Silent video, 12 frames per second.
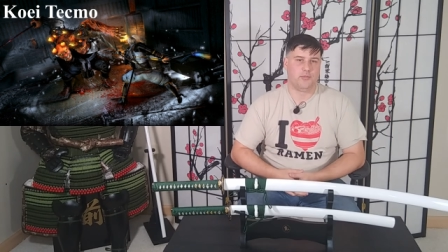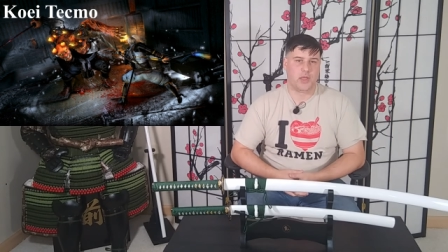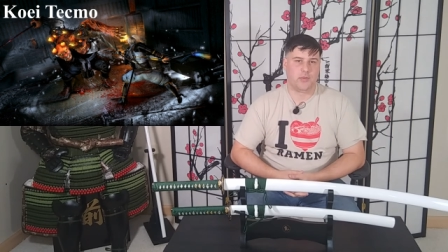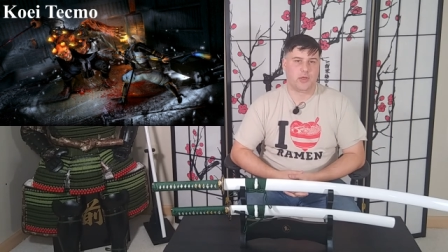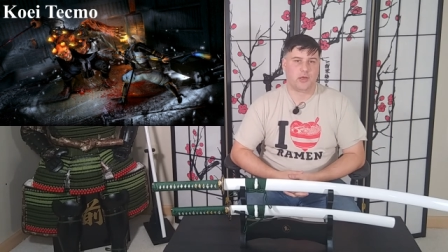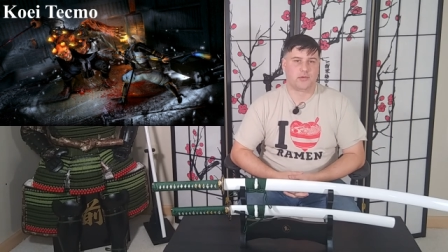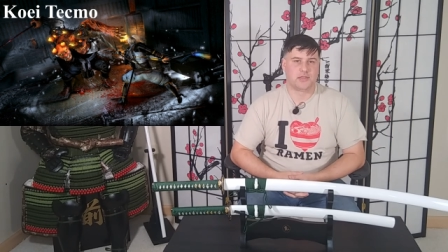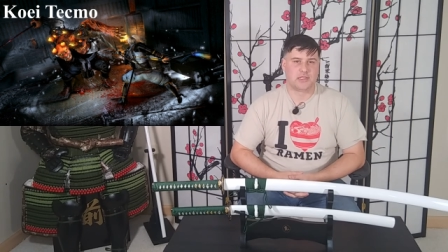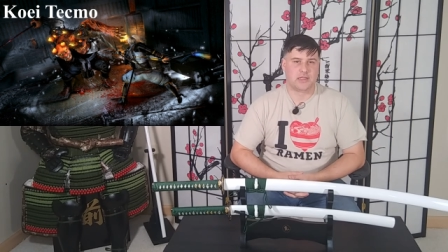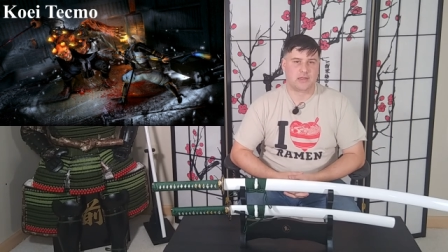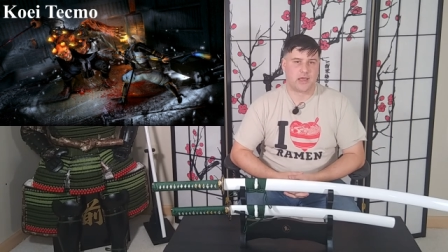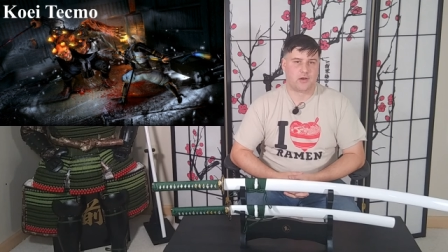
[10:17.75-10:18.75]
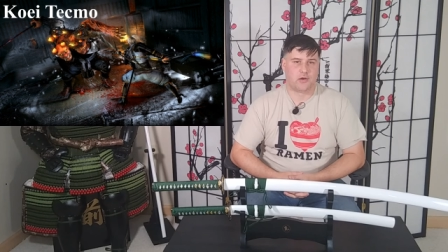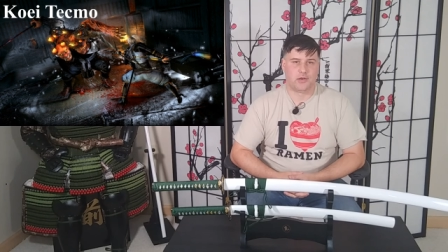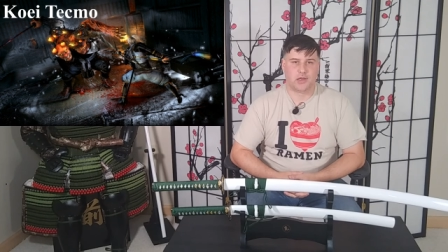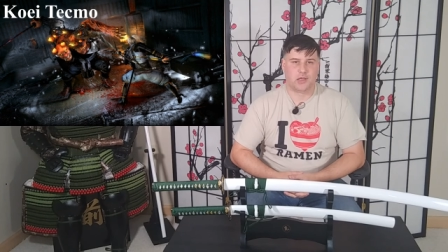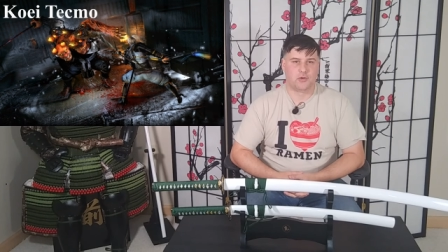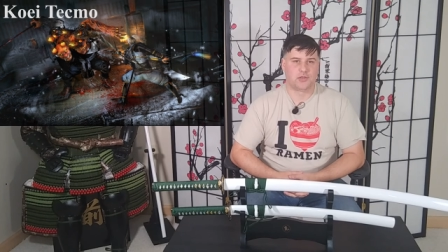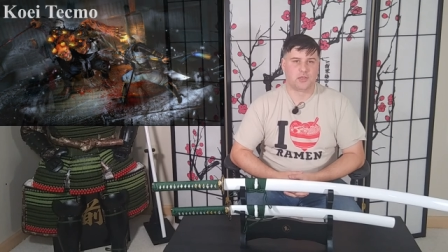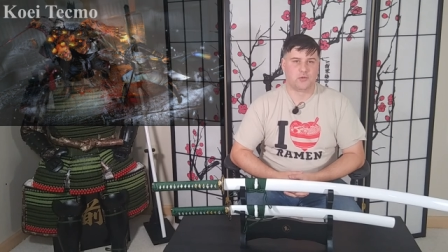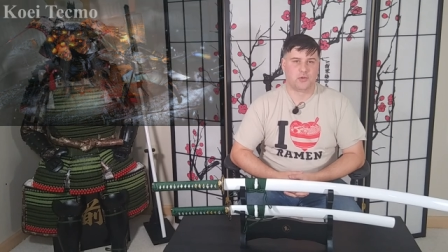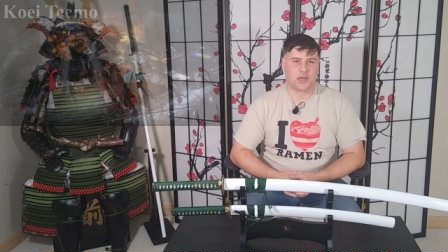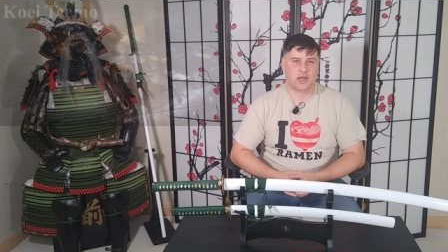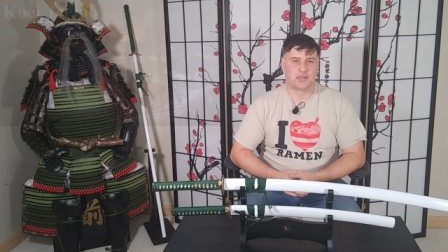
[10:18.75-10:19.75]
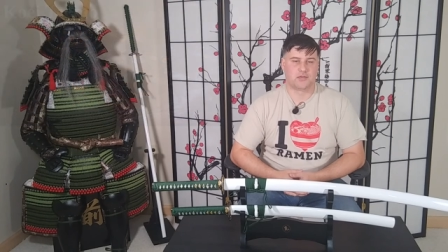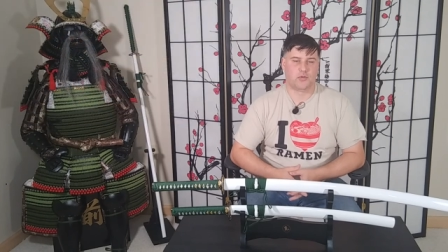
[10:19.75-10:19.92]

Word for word: may be able to see that on Nioh 2 in the next